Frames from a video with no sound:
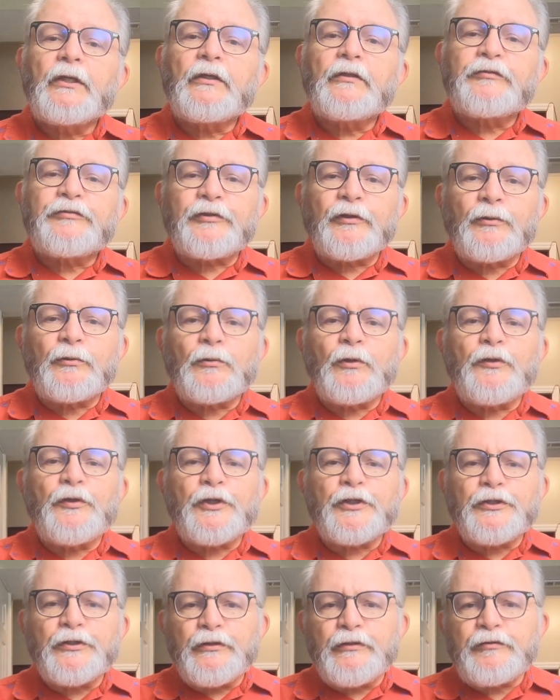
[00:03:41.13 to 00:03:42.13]
So the
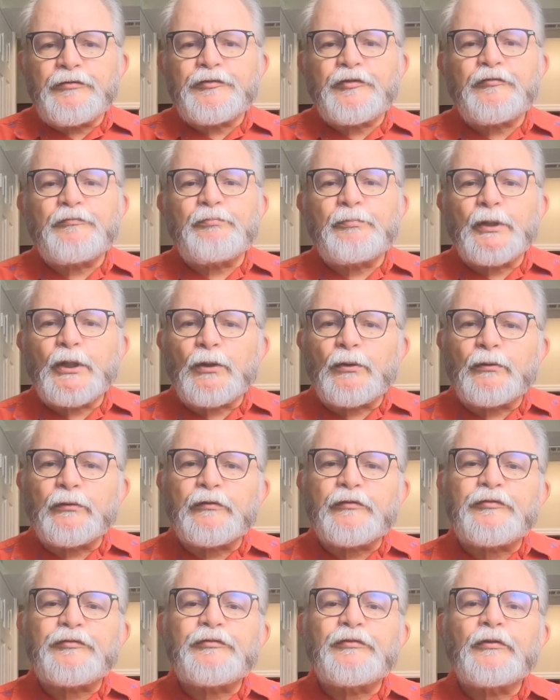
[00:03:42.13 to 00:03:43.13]
use of
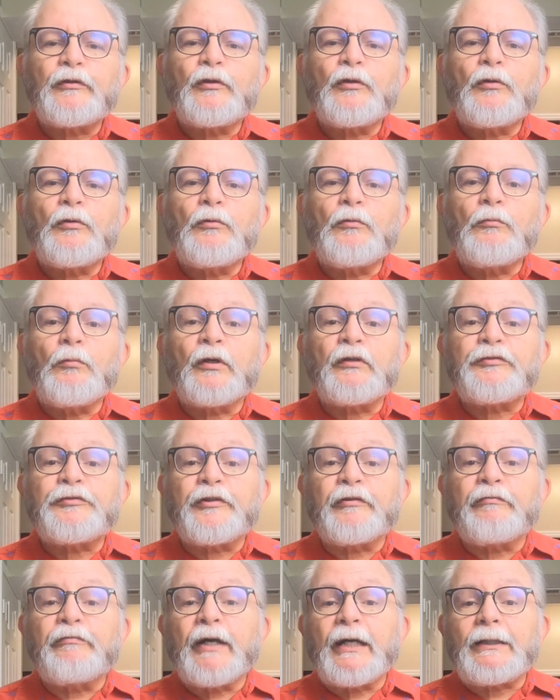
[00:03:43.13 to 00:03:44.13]
modes was
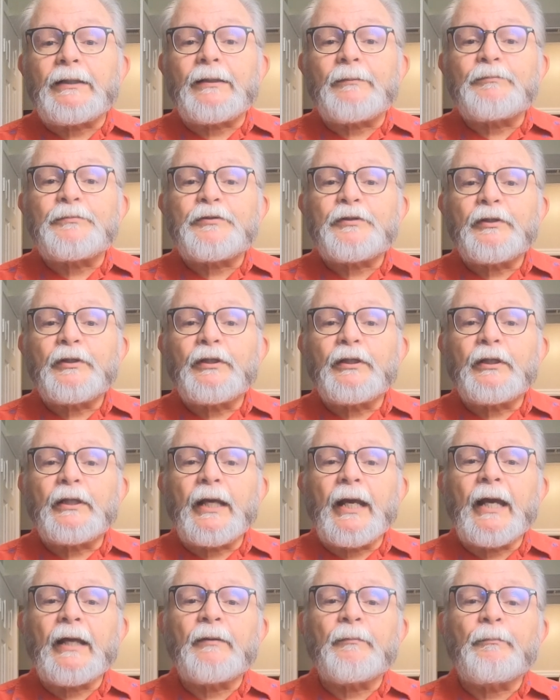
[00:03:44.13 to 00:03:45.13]
developed,
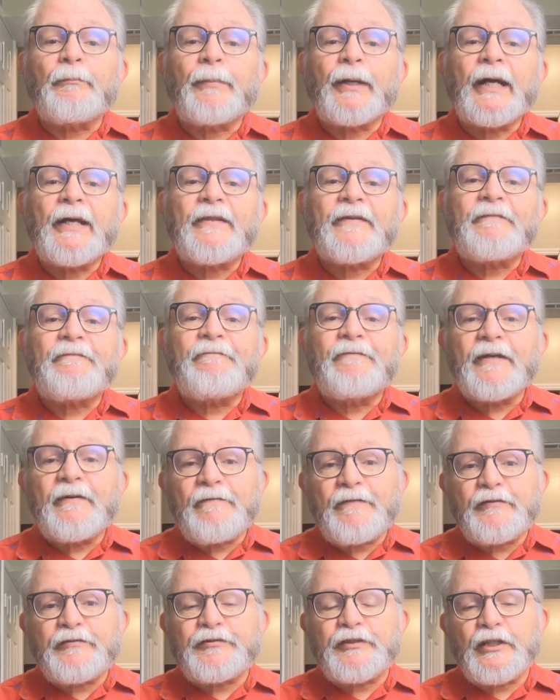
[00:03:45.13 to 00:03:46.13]
and by the
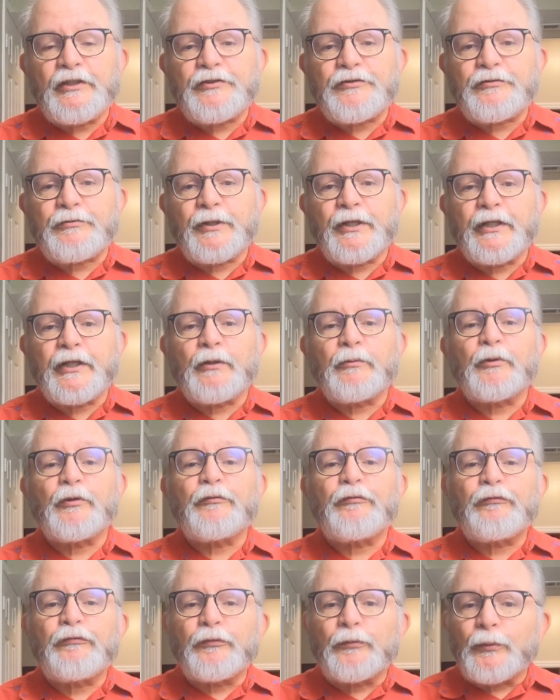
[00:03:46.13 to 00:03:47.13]
5th century, there were
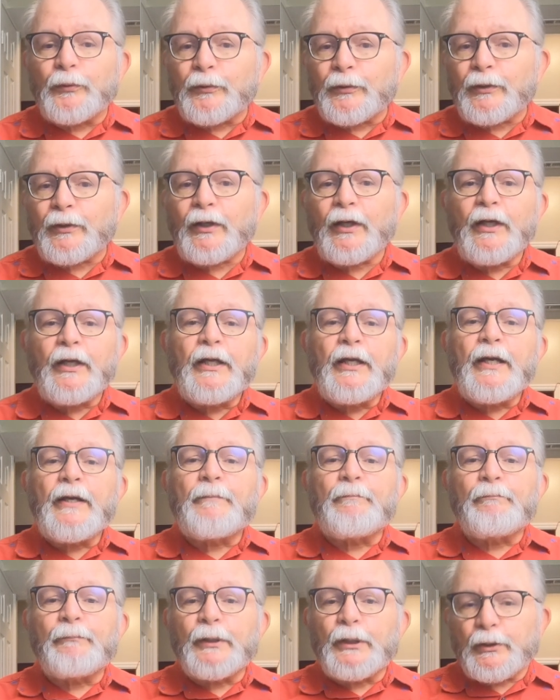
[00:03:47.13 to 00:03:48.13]
4
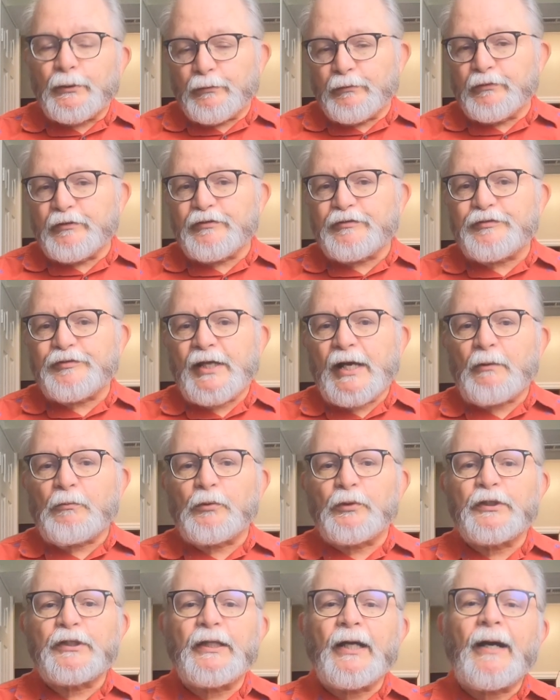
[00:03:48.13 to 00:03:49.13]
modes that
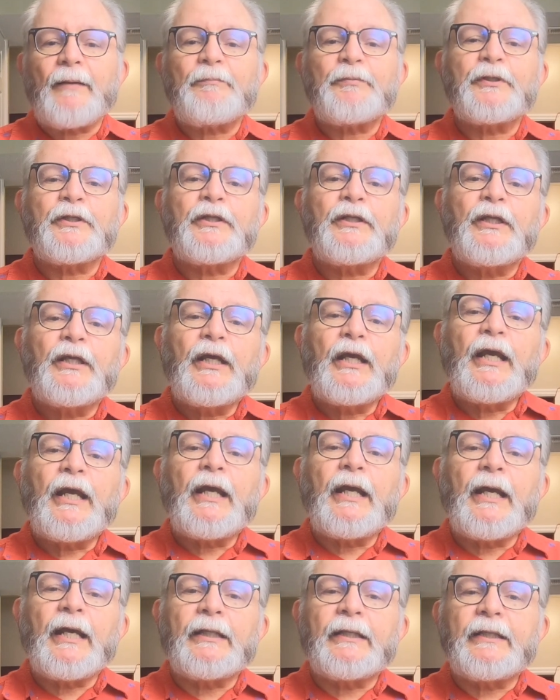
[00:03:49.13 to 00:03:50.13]
were adopted,
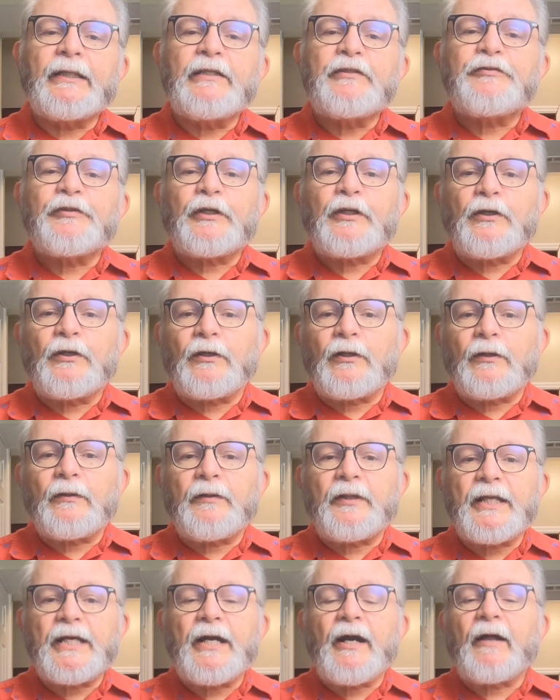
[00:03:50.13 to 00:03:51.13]
and these are
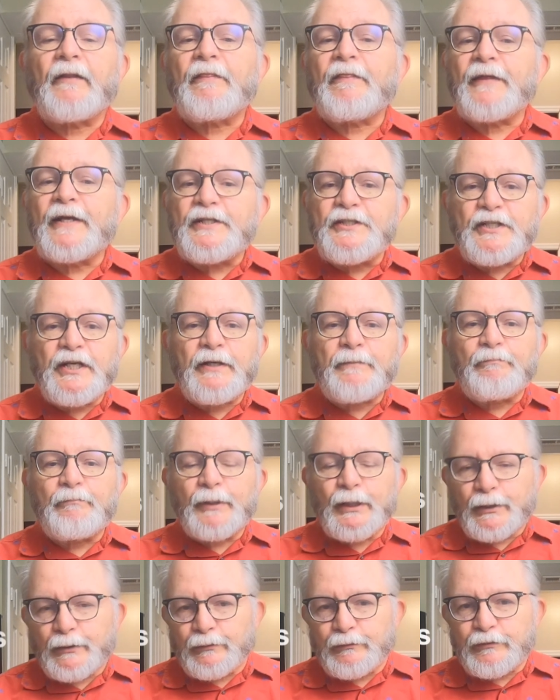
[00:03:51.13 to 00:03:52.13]
called the authentic
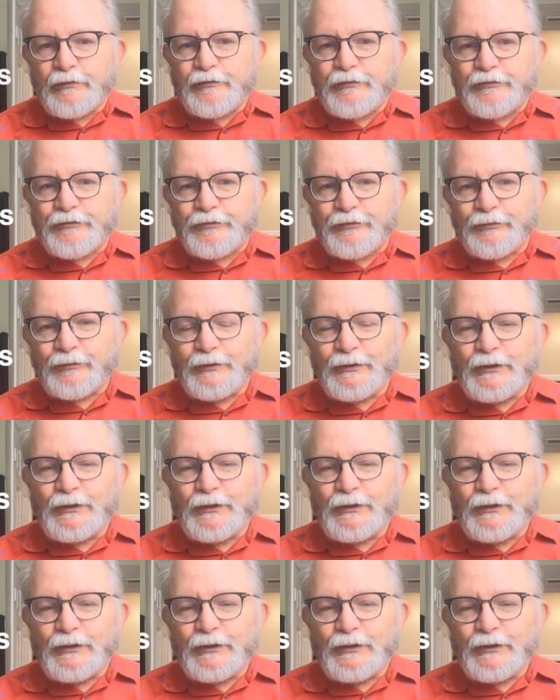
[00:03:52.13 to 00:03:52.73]
modes.